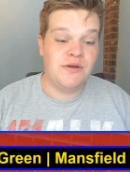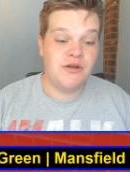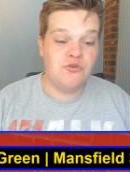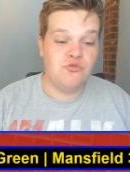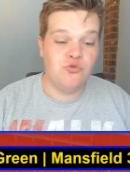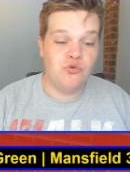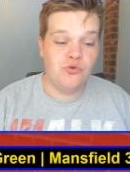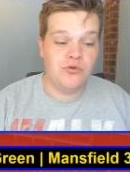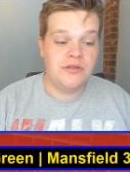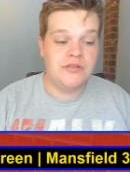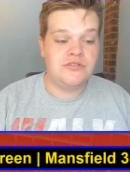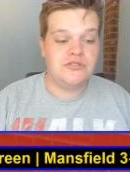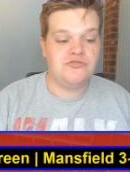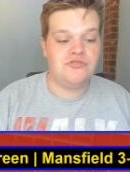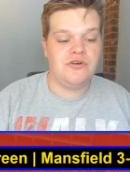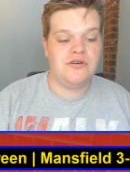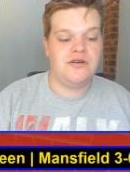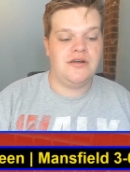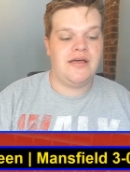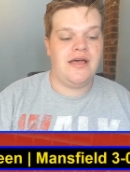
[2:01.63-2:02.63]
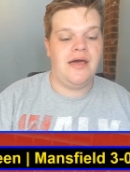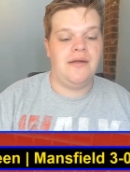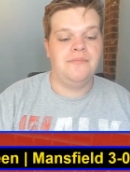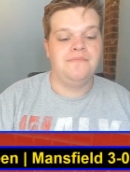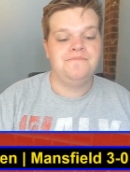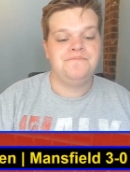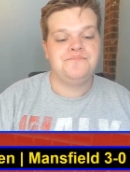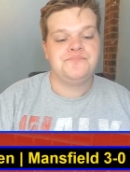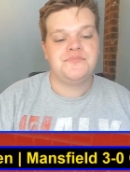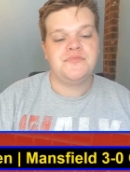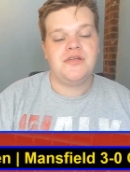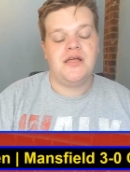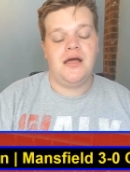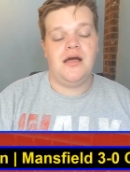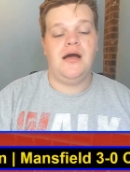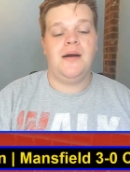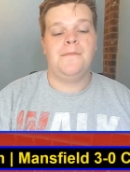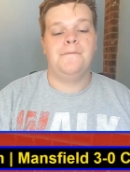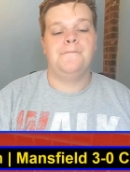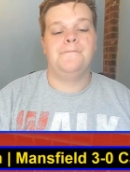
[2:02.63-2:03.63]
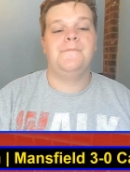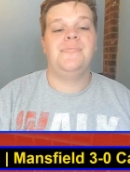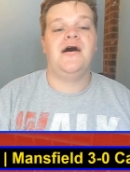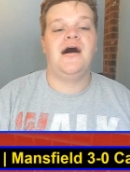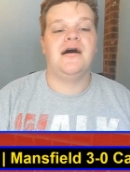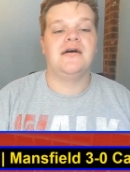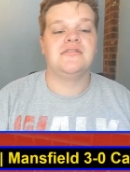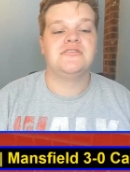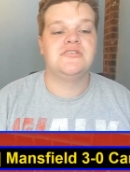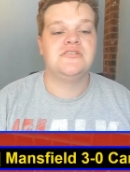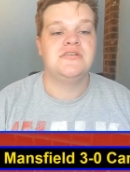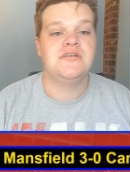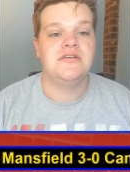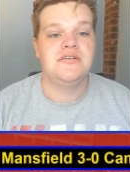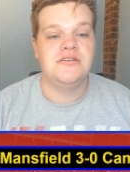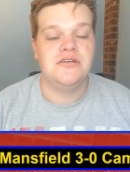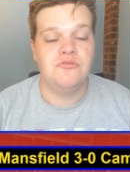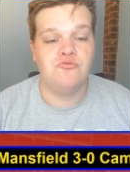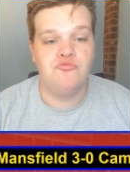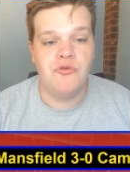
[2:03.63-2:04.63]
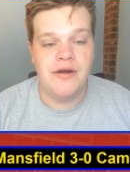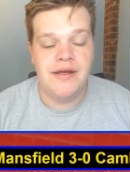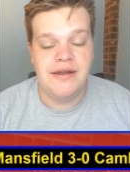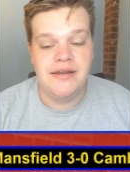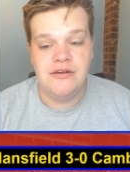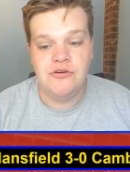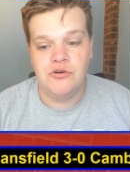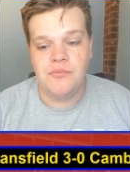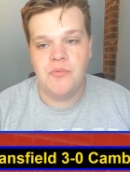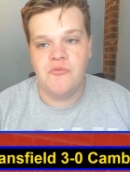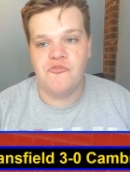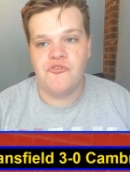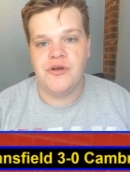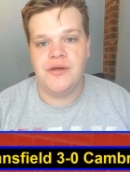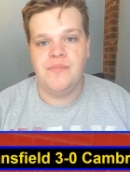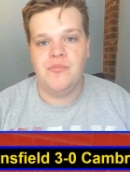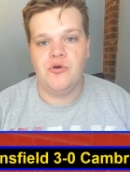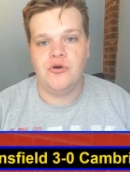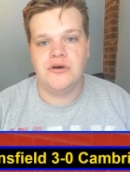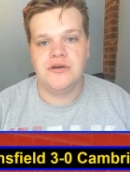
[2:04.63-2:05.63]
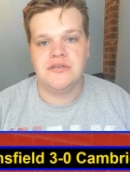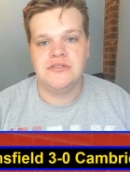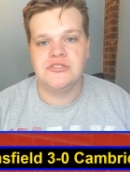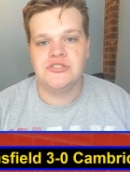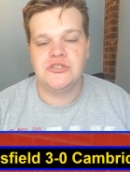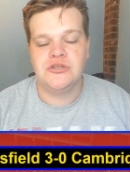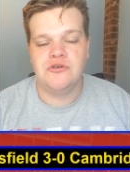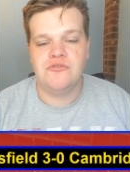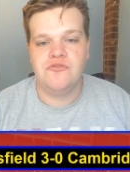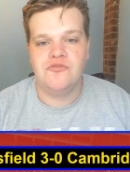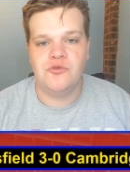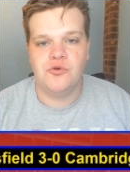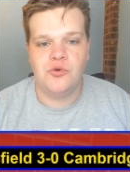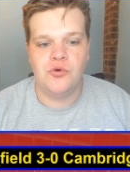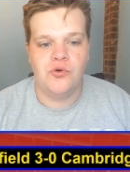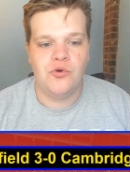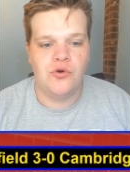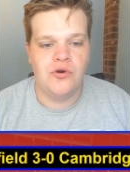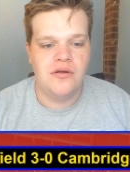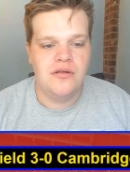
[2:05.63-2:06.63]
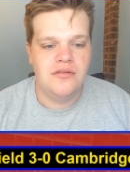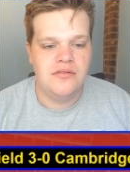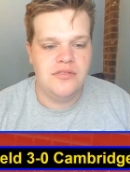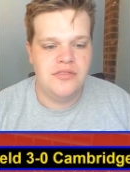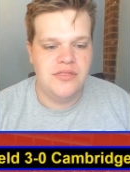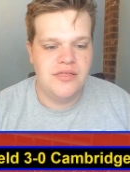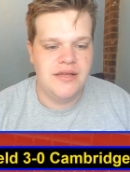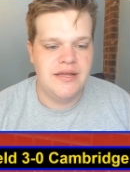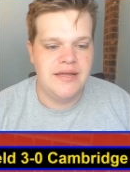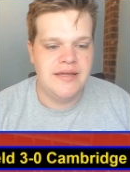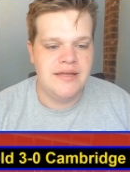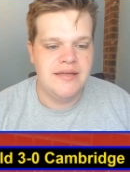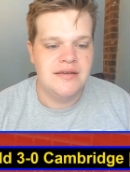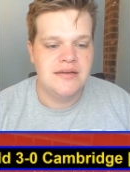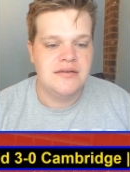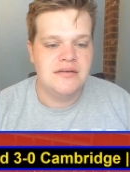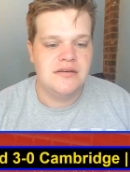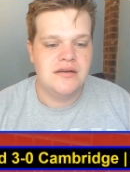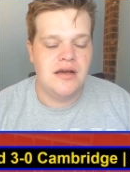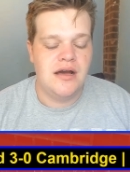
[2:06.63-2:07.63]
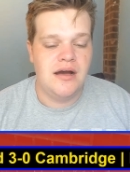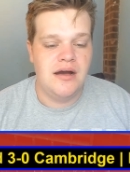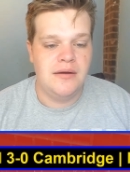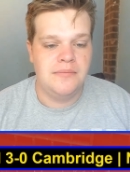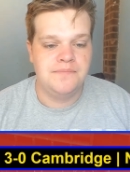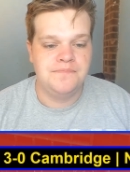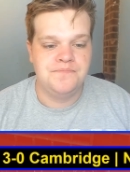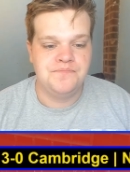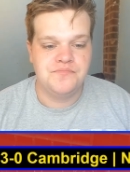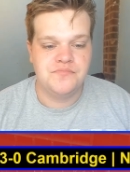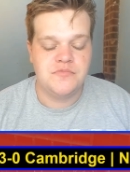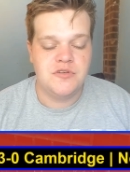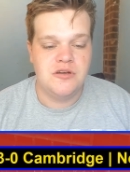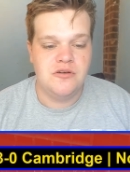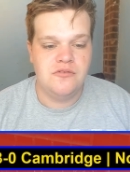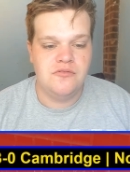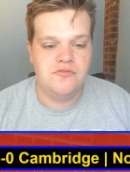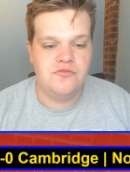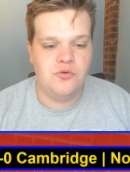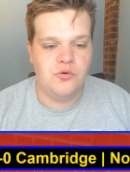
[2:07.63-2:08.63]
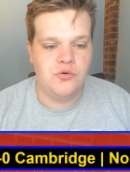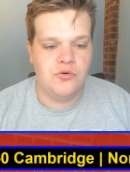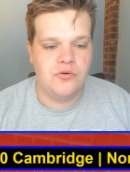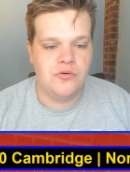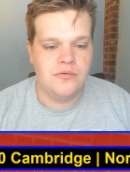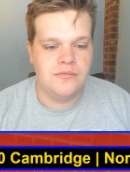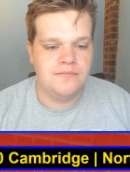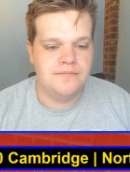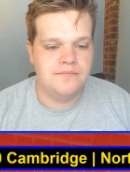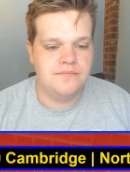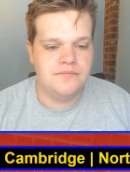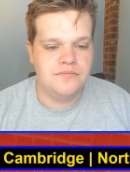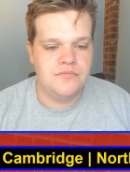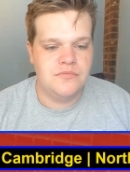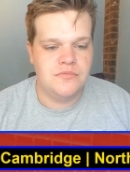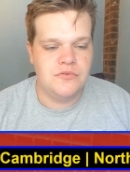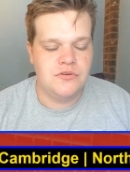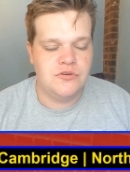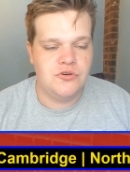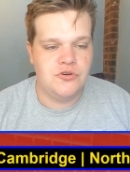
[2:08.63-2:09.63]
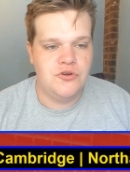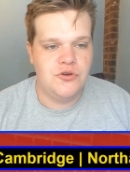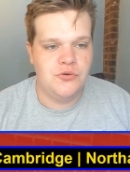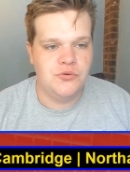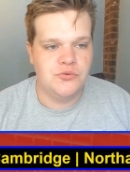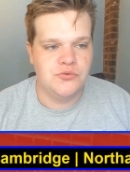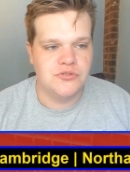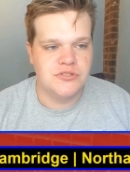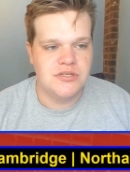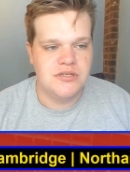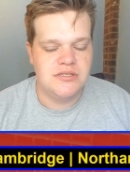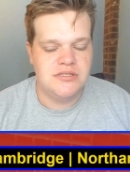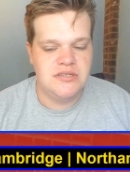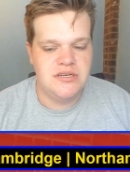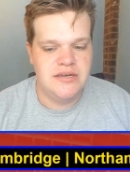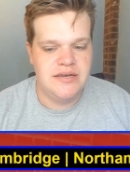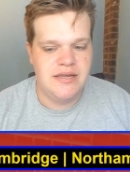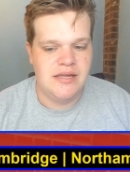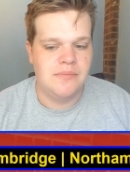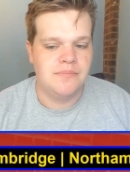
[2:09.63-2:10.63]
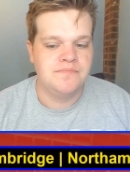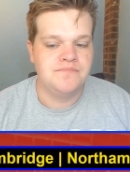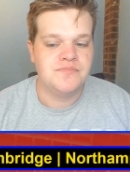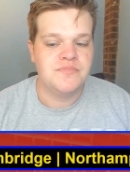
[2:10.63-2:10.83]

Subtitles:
Crawley to struggle again. But really good 3 points for the for Crewe's team.